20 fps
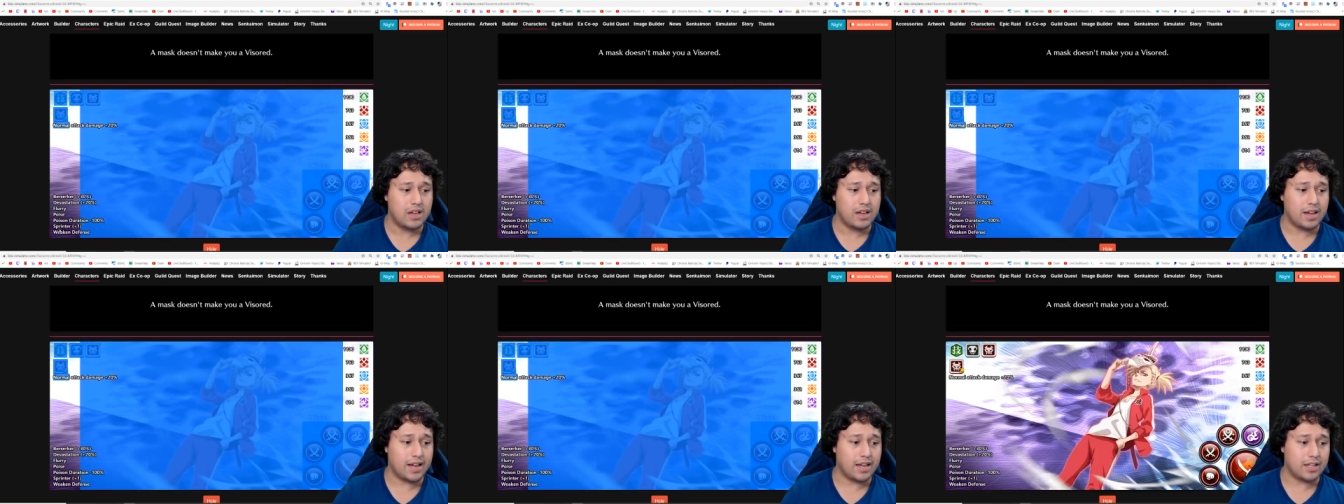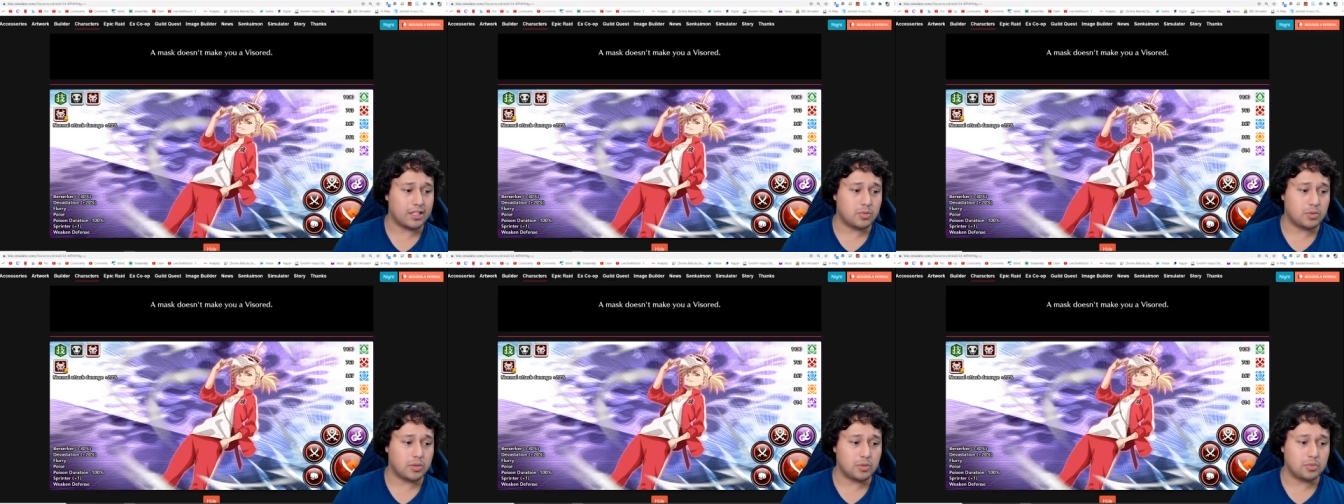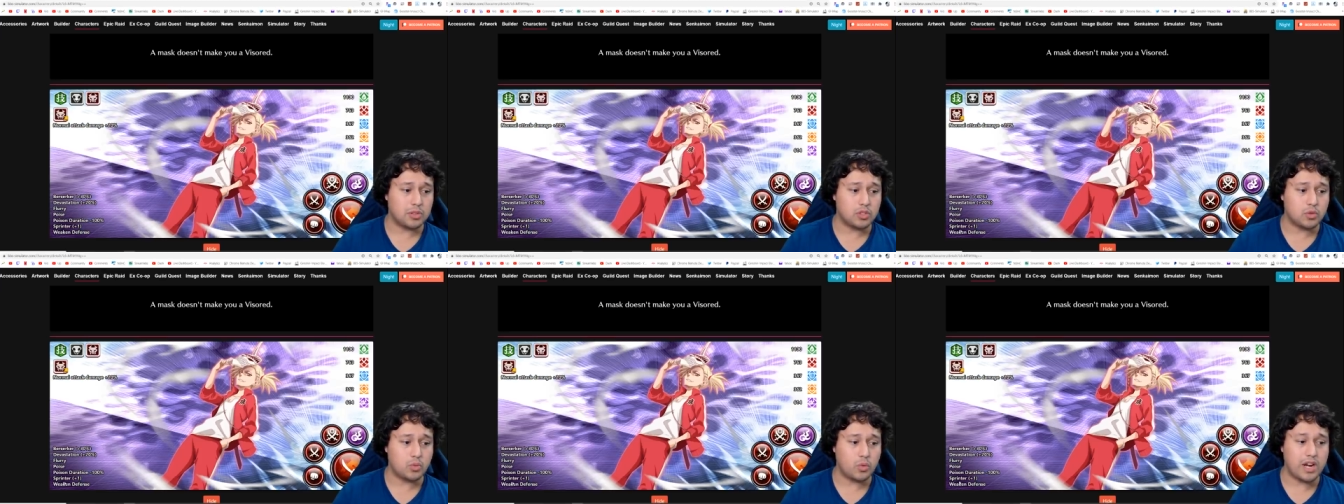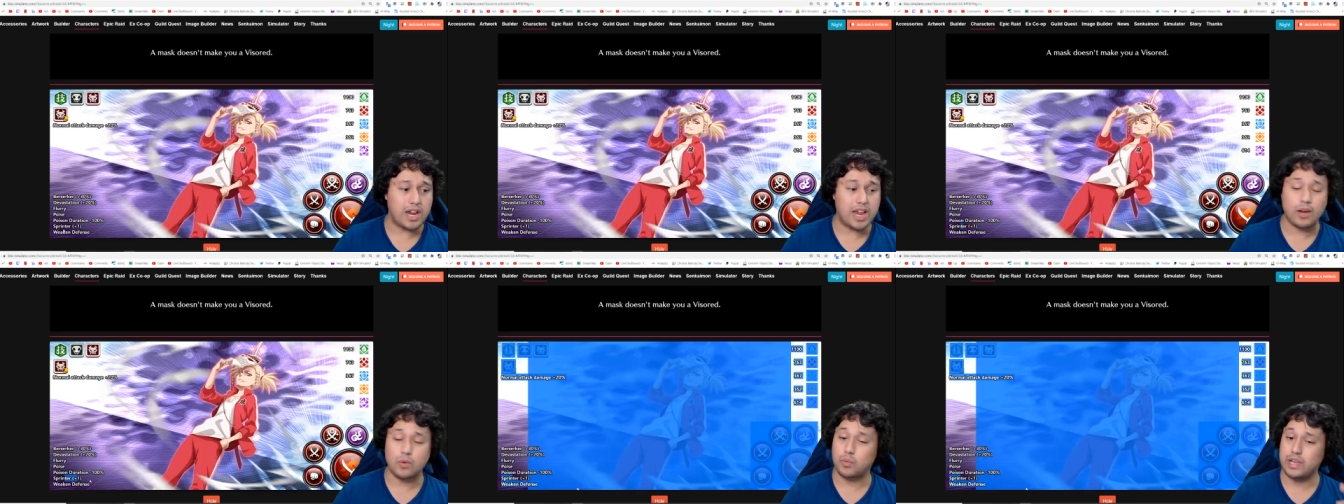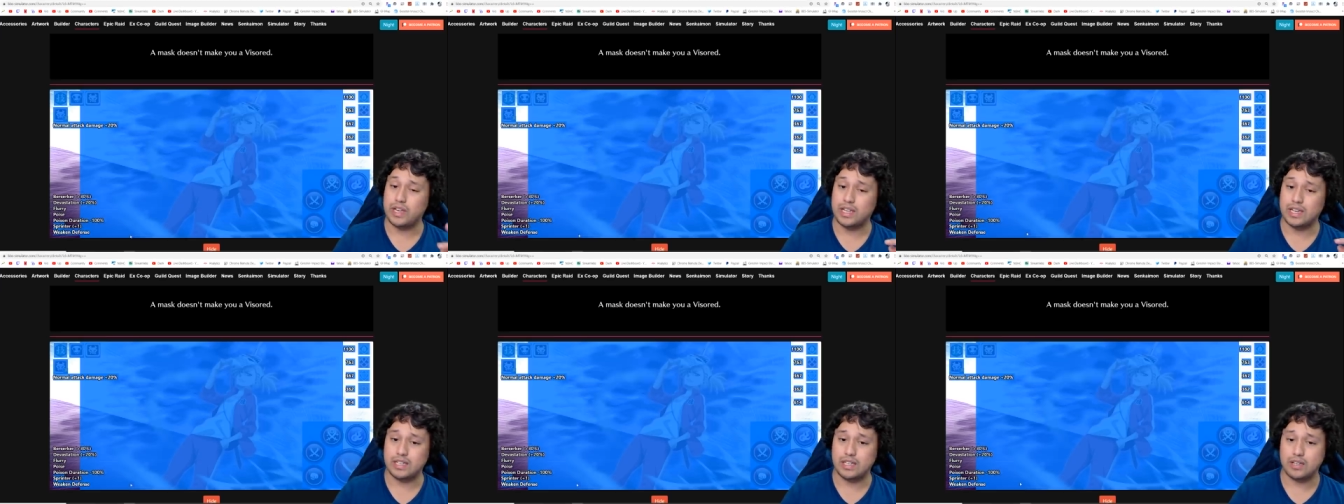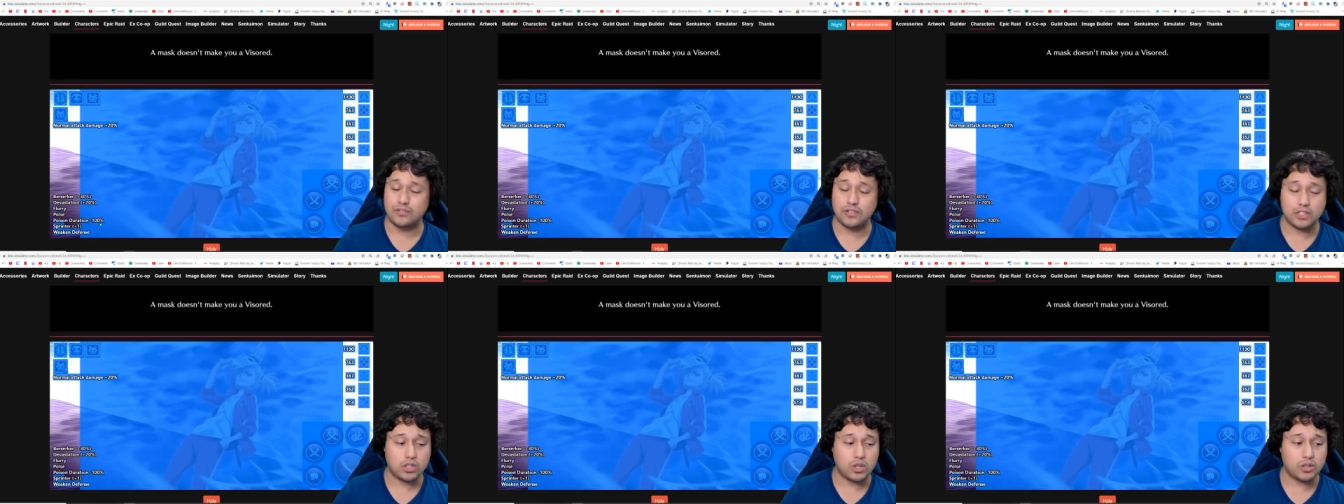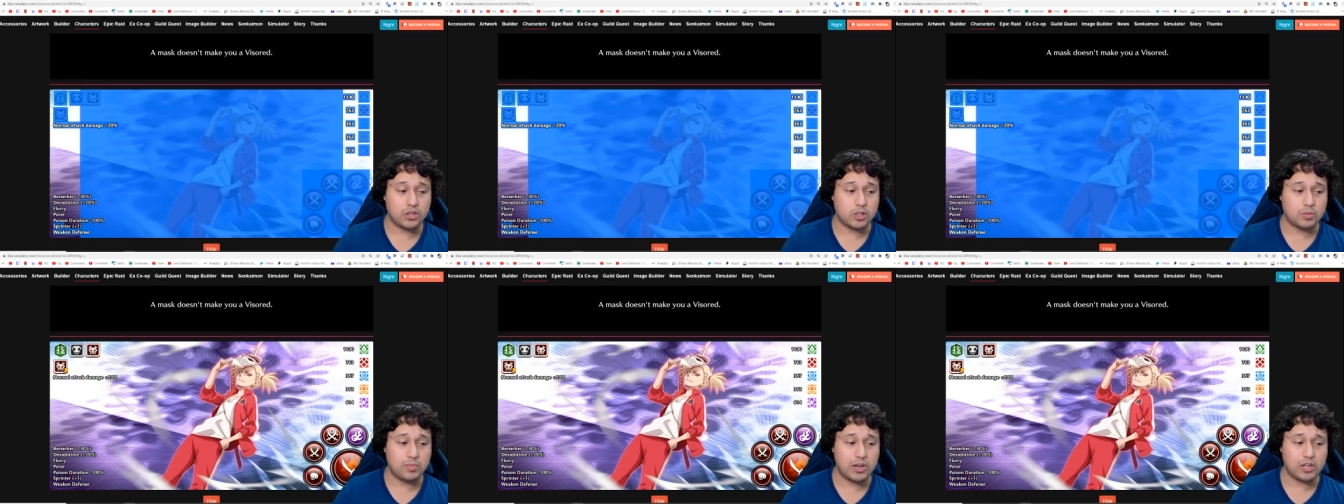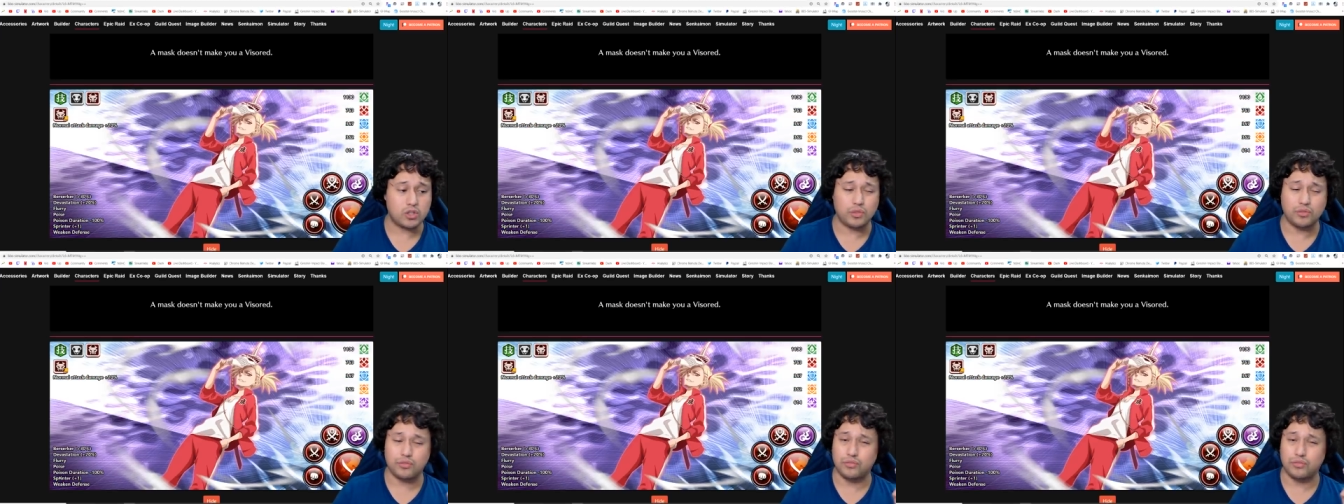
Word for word: and sprinter plus one and in defense on the special.